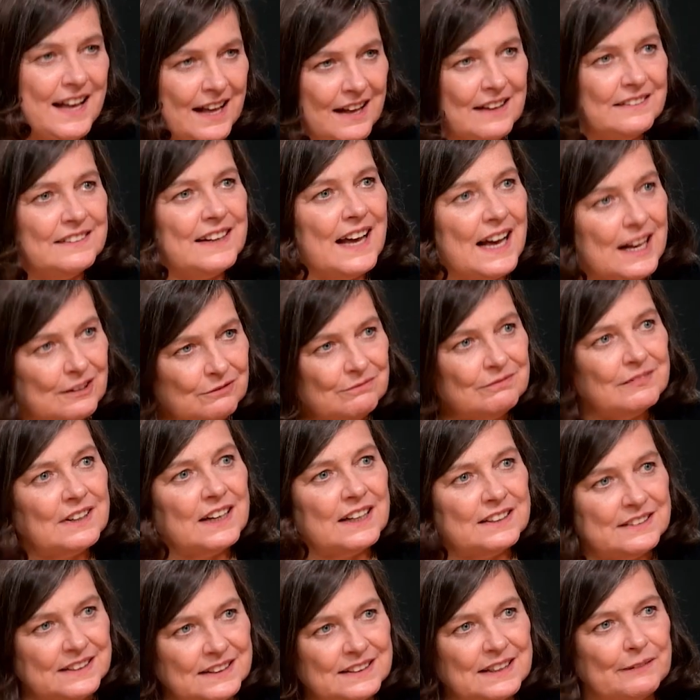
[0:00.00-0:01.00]
Now
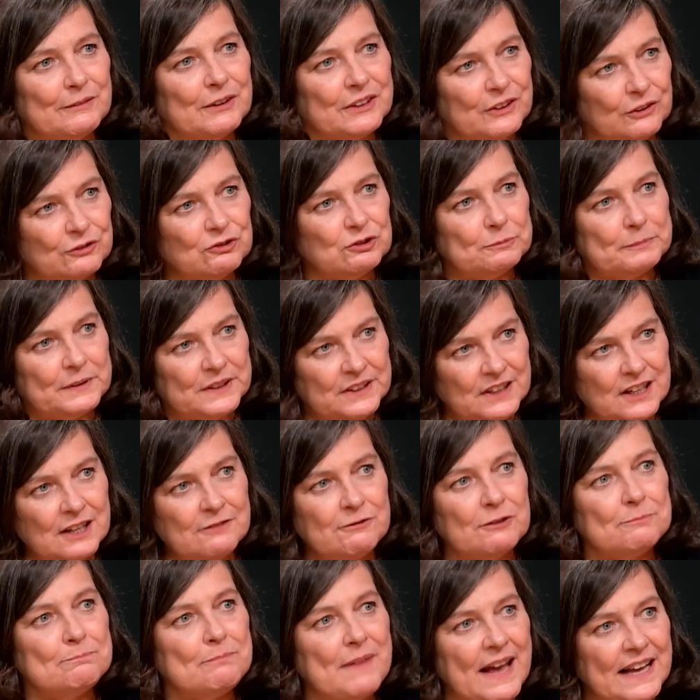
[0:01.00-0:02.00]
I think I'm an entrepreneur
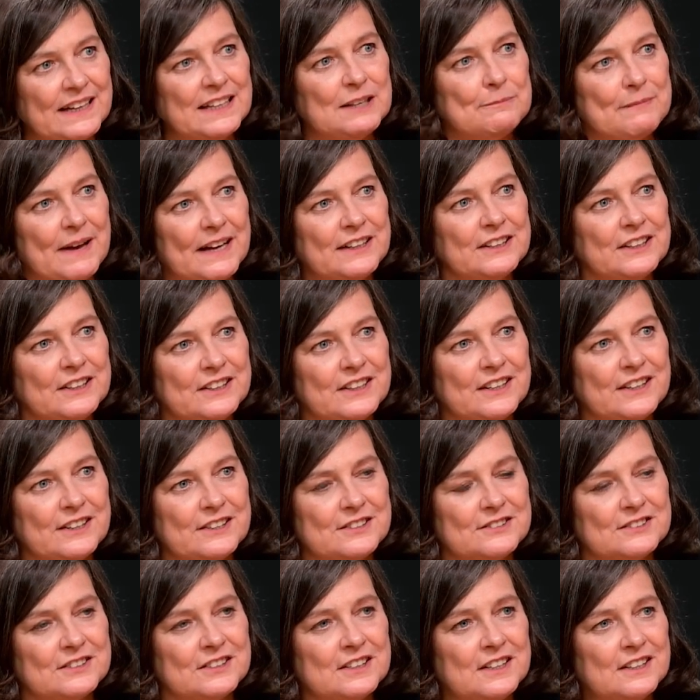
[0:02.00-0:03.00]
for many, many
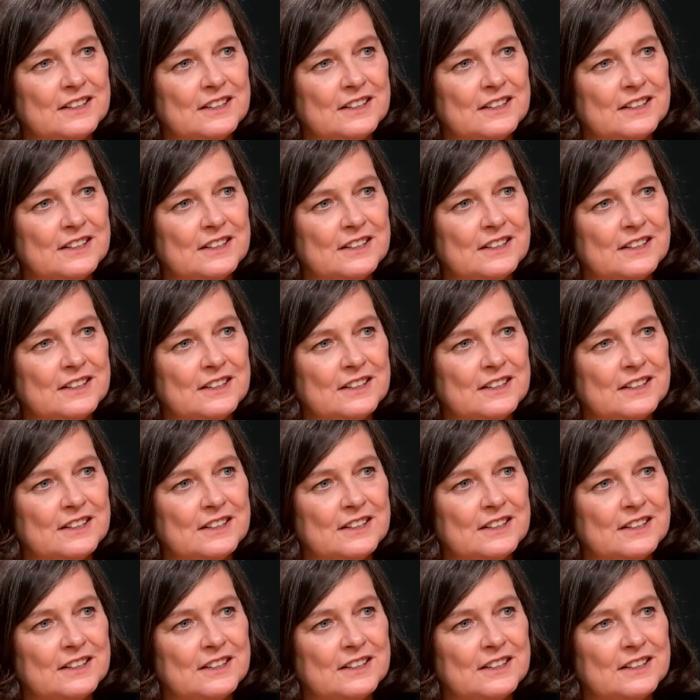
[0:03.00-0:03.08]
years.